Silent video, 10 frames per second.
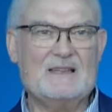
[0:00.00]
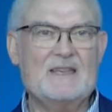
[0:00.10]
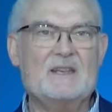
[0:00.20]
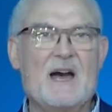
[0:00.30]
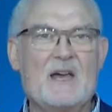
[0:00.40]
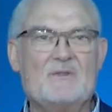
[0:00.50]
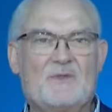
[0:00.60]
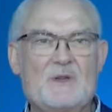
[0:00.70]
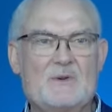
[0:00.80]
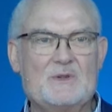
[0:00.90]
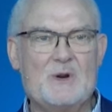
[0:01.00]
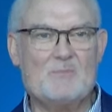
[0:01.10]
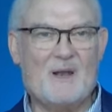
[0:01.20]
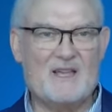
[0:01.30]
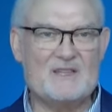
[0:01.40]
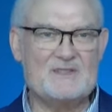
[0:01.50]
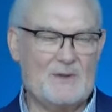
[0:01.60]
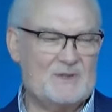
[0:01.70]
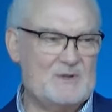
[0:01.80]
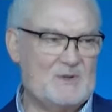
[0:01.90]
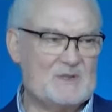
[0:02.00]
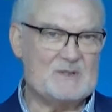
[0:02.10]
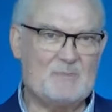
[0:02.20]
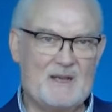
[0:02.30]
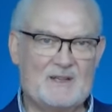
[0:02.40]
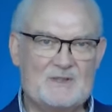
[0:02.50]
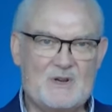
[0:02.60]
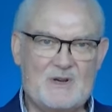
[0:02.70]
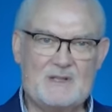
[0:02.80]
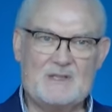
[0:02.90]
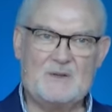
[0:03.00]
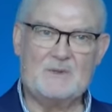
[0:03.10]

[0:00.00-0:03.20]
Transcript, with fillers: He died for you in your place so that you can spend eternity